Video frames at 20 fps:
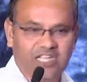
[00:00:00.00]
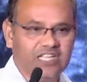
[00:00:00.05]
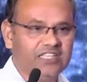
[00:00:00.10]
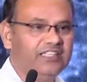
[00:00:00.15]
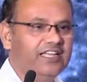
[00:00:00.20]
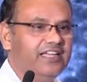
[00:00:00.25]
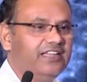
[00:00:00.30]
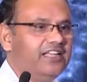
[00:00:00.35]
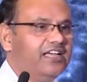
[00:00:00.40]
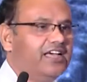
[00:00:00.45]

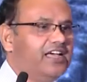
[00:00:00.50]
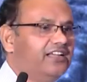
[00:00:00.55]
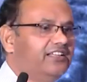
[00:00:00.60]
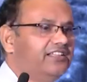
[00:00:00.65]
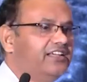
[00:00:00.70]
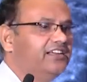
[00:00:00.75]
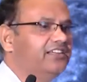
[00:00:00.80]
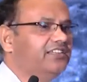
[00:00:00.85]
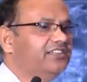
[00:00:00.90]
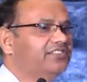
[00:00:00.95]
Then
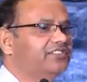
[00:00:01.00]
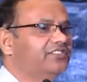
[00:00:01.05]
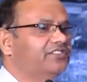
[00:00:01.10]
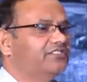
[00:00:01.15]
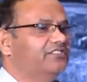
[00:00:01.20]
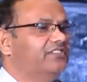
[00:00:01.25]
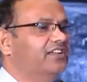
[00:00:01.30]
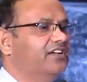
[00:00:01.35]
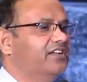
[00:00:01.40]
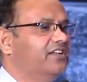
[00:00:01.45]
another
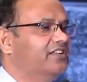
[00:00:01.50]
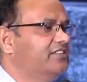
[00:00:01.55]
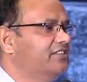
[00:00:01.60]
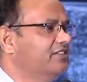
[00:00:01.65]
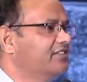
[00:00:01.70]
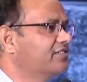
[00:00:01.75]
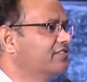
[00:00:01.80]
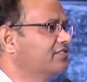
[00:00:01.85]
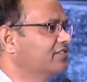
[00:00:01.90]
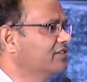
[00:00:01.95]
is the
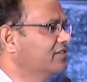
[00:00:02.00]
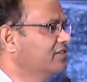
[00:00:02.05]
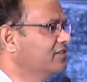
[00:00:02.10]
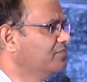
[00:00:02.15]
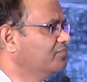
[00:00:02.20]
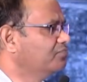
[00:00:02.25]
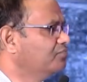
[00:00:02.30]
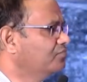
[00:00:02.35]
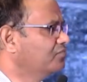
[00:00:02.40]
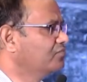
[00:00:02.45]
this
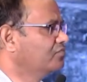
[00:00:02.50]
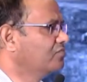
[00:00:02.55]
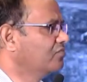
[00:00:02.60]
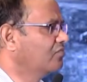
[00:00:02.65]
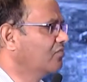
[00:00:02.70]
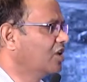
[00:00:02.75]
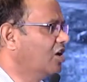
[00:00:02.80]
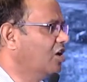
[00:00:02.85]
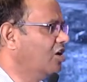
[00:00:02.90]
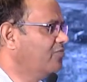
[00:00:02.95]

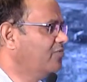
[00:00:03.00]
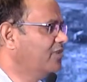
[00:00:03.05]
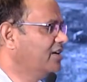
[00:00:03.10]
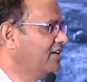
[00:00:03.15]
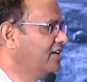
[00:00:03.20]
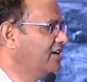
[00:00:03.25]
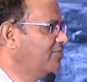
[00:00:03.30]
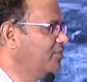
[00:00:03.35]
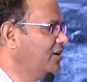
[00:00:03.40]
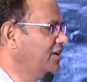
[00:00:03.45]
um,
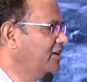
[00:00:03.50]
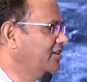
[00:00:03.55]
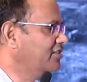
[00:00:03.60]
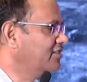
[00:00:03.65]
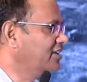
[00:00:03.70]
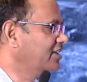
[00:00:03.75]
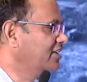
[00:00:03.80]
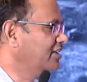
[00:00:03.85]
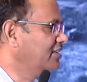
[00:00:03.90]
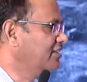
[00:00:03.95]
off-grid
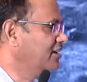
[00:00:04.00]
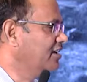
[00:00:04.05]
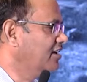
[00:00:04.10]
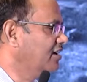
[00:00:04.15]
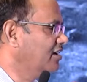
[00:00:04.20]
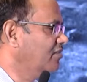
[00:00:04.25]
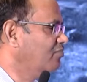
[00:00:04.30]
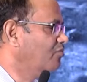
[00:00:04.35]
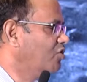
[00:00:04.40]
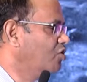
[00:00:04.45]
application is
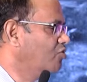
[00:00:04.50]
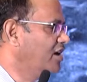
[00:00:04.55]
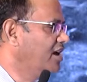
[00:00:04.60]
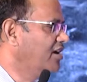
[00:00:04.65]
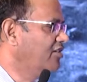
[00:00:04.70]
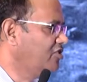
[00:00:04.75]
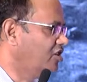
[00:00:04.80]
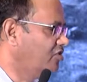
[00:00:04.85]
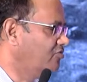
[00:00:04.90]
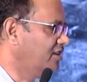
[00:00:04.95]
the mobile
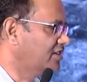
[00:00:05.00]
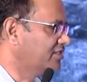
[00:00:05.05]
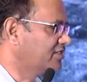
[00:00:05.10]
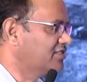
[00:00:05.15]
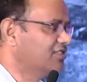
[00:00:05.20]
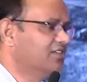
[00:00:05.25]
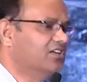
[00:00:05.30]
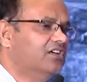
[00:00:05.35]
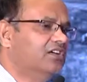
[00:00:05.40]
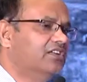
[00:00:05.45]

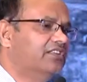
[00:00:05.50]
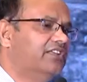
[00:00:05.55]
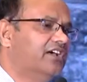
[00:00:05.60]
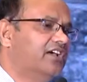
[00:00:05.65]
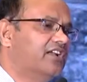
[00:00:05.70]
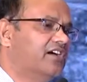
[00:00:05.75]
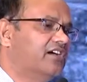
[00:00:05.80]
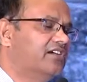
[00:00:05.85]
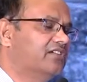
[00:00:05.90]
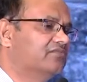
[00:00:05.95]
towers.
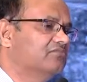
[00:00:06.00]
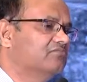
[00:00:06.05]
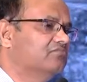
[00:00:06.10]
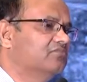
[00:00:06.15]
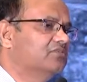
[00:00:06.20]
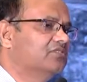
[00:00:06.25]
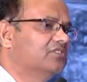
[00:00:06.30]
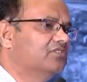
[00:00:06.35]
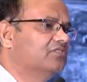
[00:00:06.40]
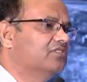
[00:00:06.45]
There are
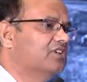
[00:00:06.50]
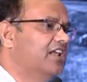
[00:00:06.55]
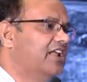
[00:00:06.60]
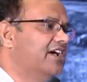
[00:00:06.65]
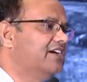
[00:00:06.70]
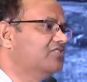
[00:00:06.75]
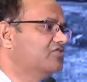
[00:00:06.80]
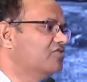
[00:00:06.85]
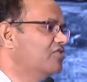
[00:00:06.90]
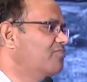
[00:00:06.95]

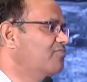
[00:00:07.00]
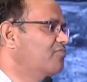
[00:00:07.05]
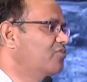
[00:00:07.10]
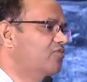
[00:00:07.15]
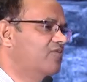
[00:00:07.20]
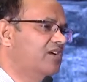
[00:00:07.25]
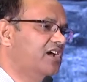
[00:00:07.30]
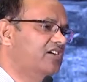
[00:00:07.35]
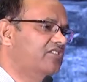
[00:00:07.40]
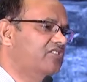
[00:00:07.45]
lacks of
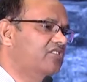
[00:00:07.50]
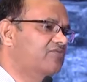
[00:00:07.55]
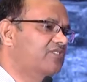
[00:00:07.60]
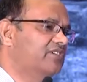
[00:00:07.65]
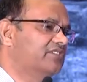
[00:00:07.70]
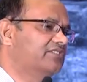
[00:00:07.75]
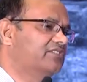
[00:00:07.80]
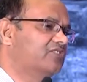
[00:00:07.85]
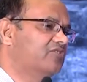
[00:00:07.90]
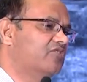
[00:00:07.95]
mobile
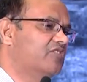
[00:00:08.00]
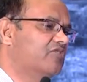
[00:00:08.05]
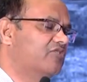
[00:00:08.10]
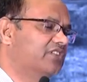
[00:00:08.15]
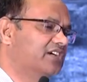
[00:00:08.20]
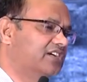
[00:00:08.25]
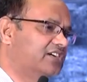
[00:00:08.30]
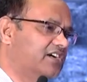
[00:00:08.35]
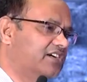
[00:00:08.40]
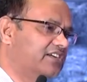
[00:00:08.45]
towers throughout
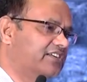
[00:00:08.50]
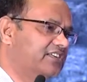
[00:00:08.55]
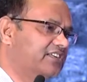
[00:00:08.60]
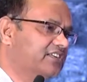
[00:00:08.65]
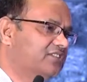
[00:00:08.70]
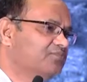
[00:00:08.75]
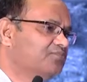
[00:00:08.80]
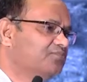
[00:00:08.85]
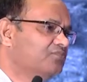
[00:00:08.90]
the country